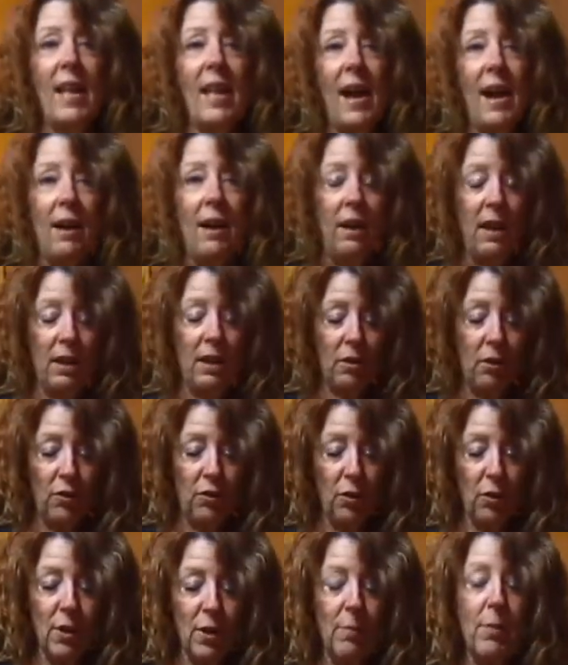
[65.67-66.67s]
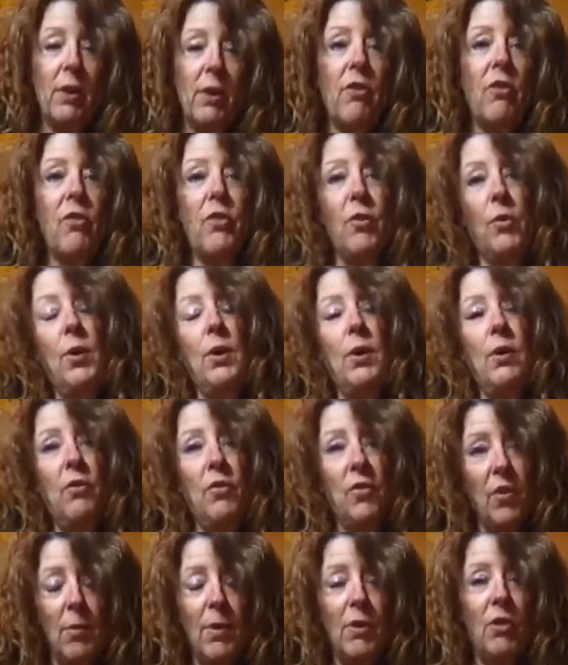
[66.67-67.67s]
that. And there's only much soil,
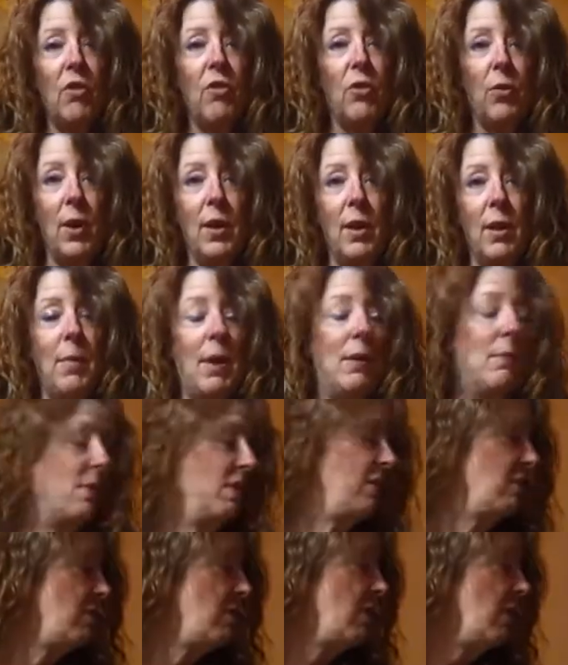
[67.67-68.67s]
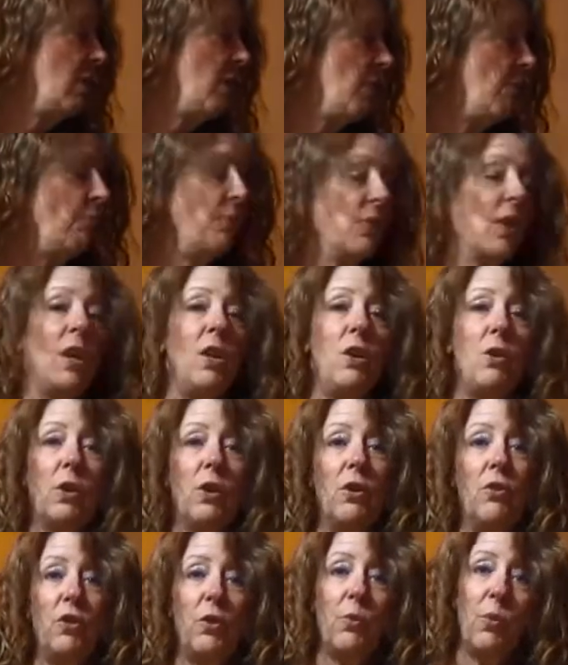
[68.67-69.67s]
so much soil amendment you
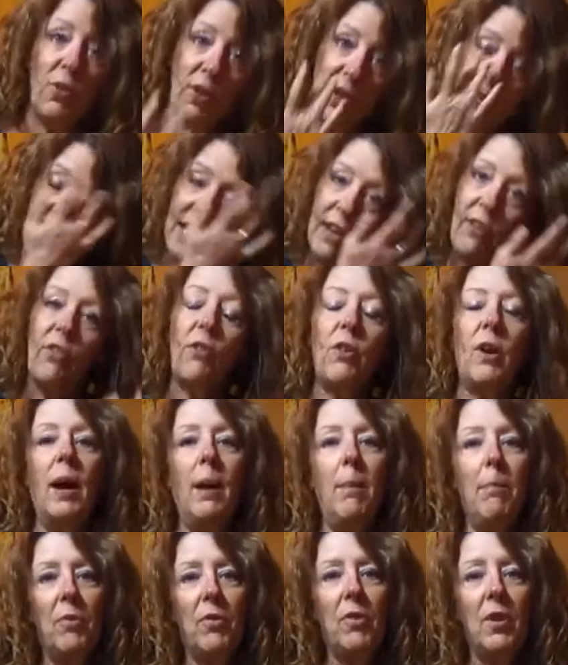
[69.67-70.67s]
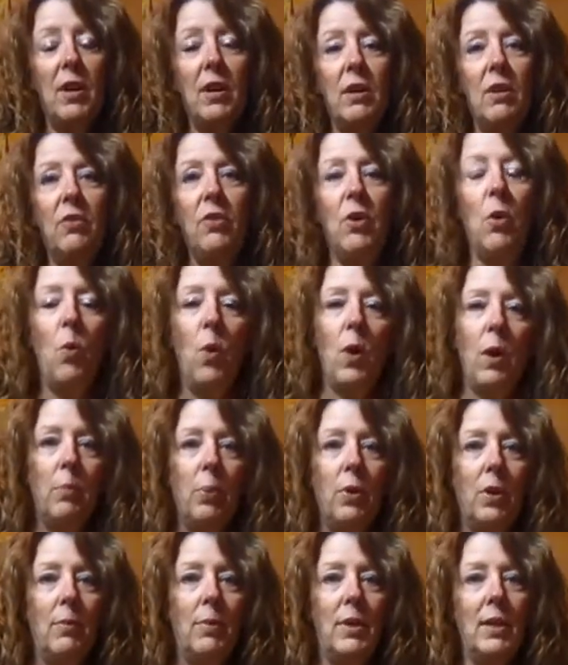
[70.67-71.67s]
can do with clay scraps, and you don't want to
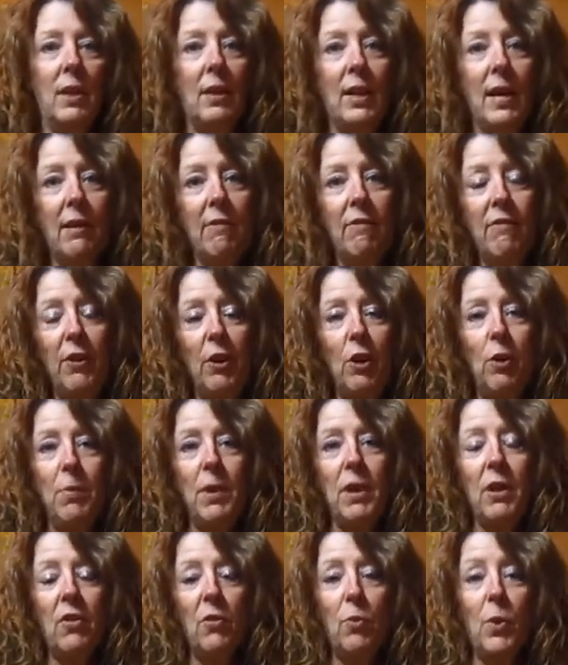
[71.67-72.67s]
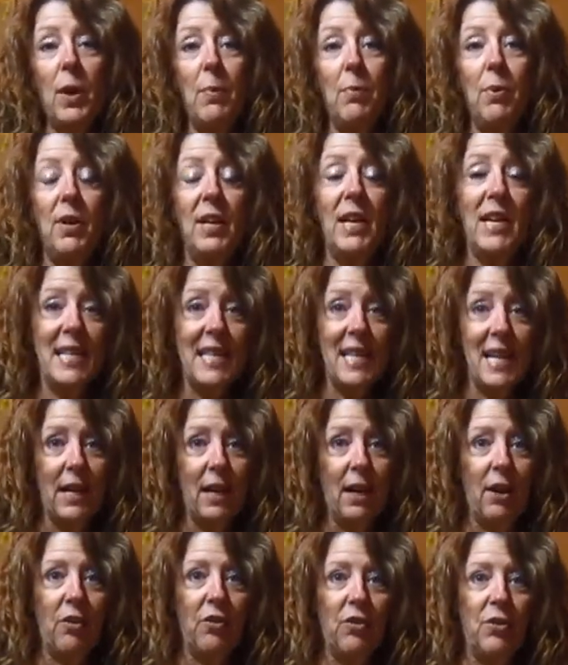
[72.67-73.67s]
put them in the landfill because why put anything
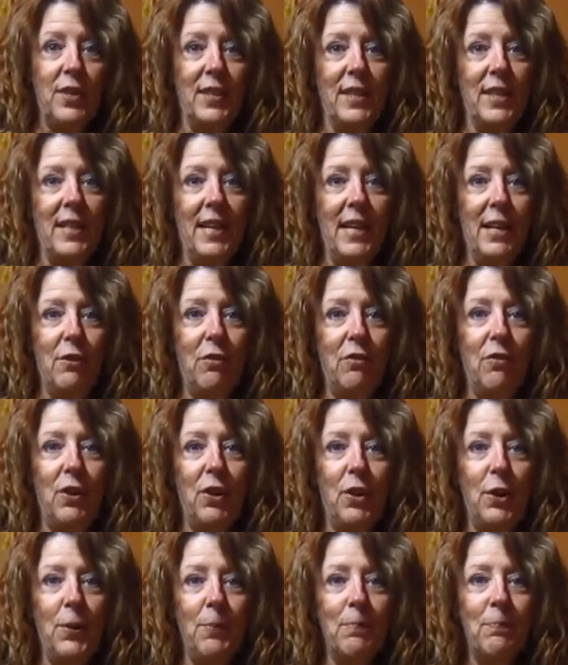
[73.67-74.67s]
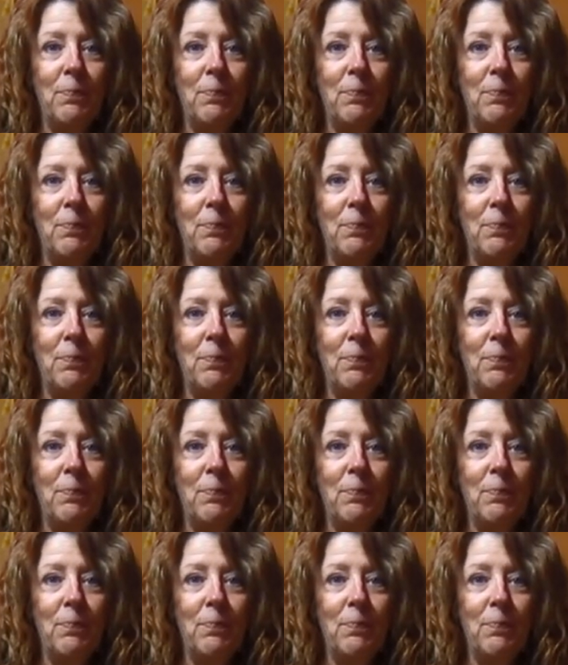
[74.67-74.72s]
extra in the landfill?